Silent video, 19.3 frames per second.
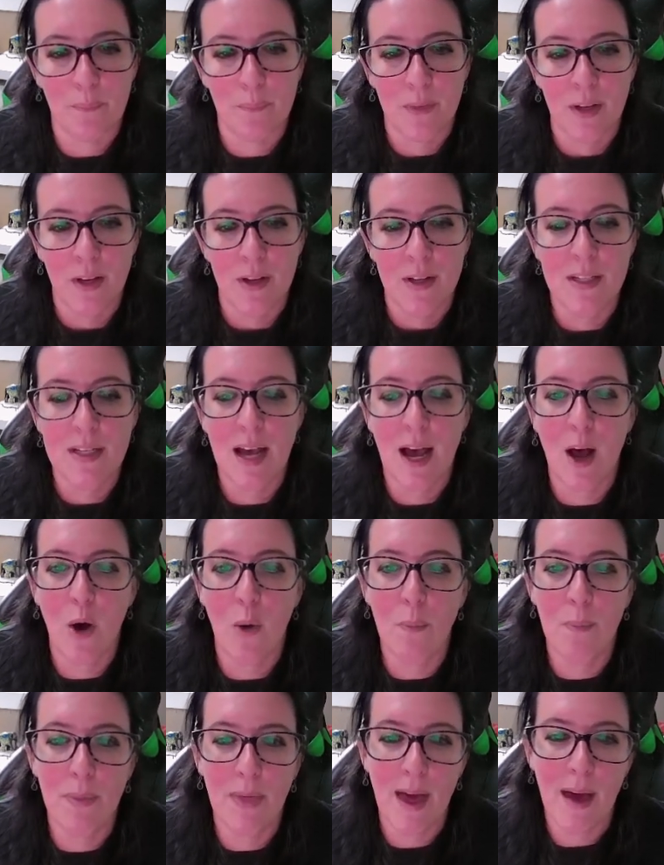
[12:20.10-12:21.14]
to
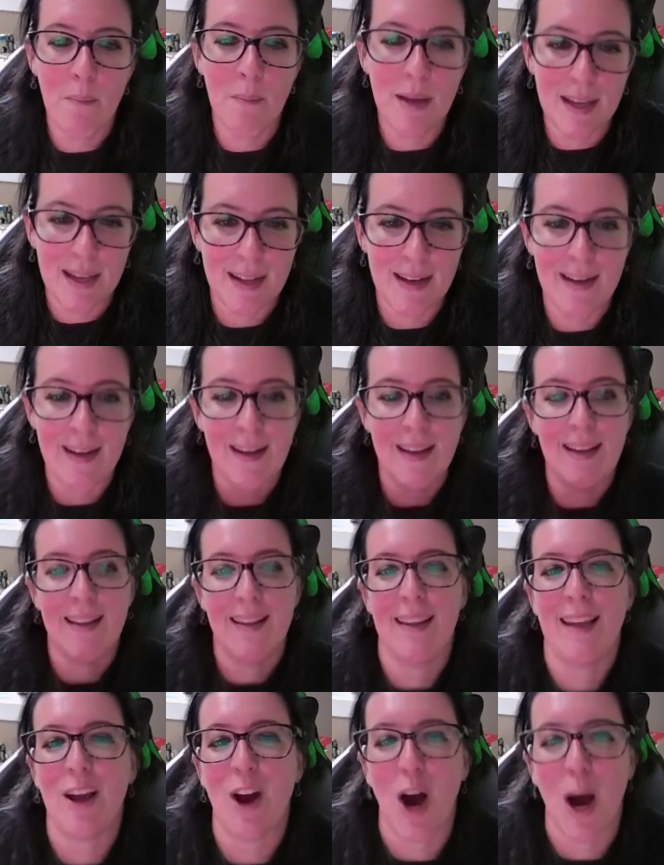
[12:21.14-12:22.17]
help them in
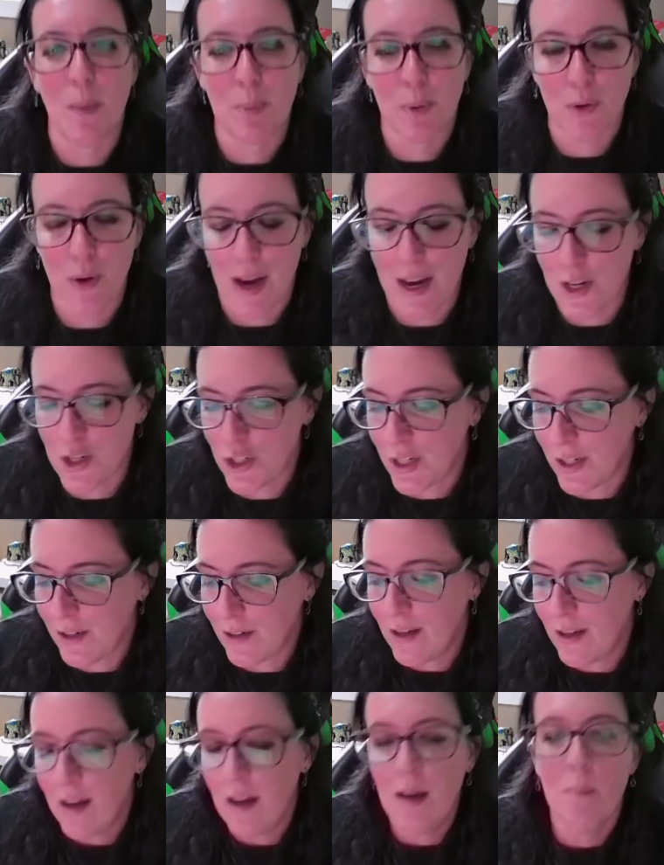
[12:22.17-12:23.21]
the operation.
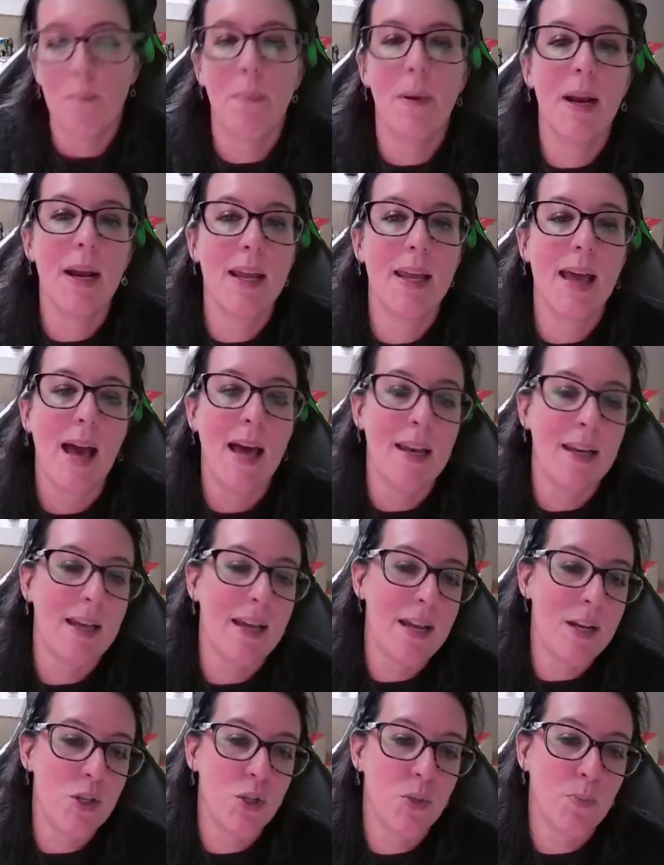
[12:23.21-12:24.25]
But again,
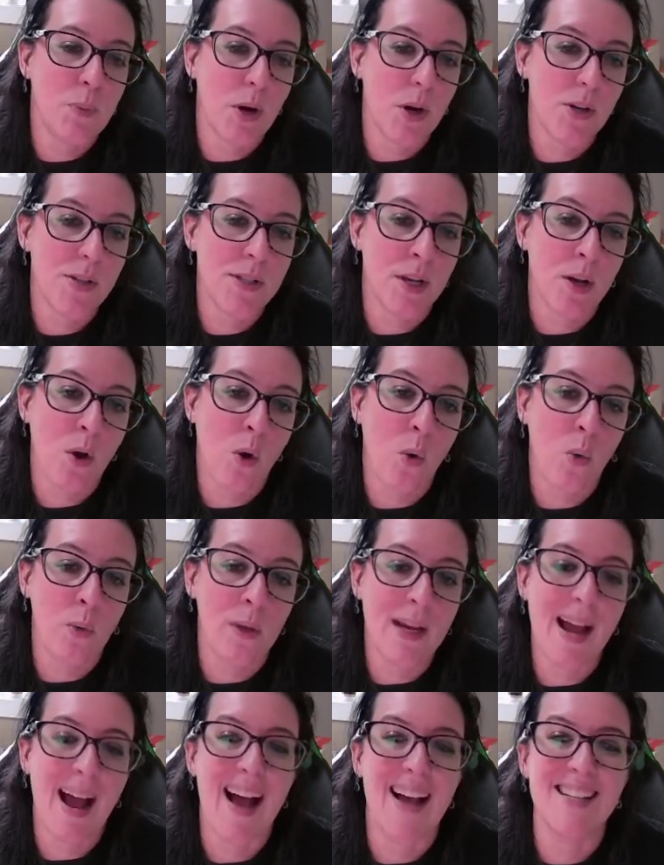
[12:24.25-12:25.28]
each person only
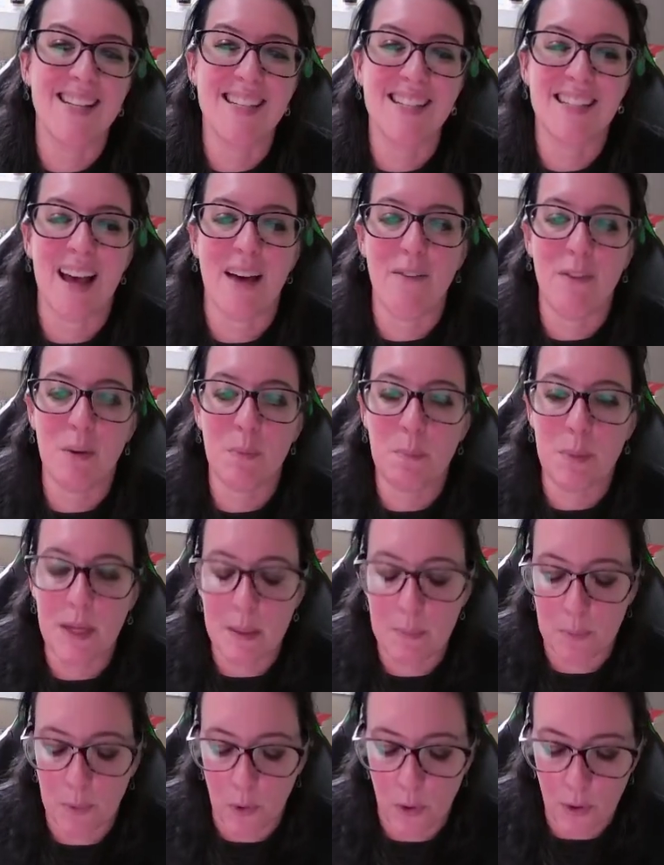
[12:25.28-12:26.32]
has 7
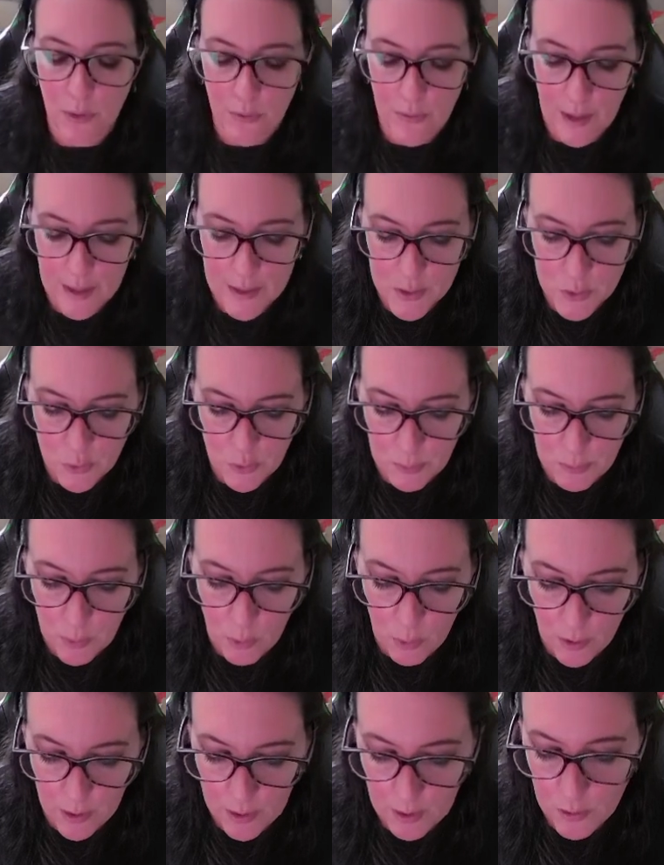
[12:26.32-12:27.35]
people that is
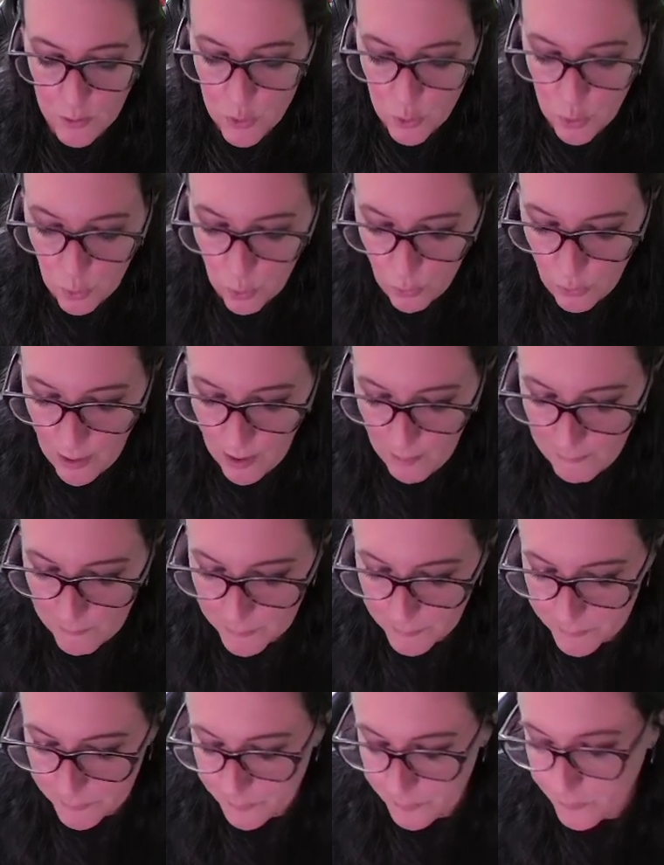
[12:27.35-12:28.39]
reporting to them.
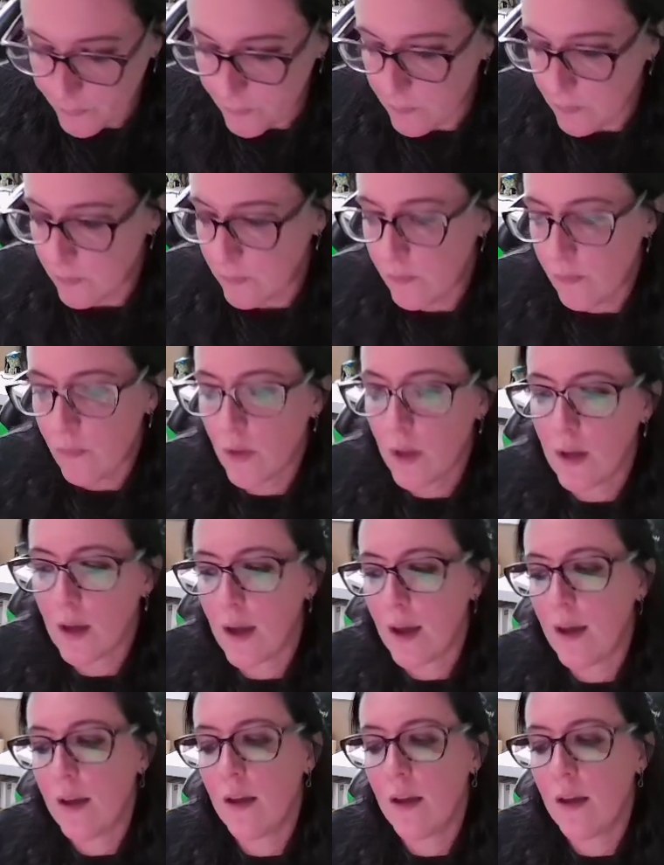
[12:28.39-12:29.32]
Okay.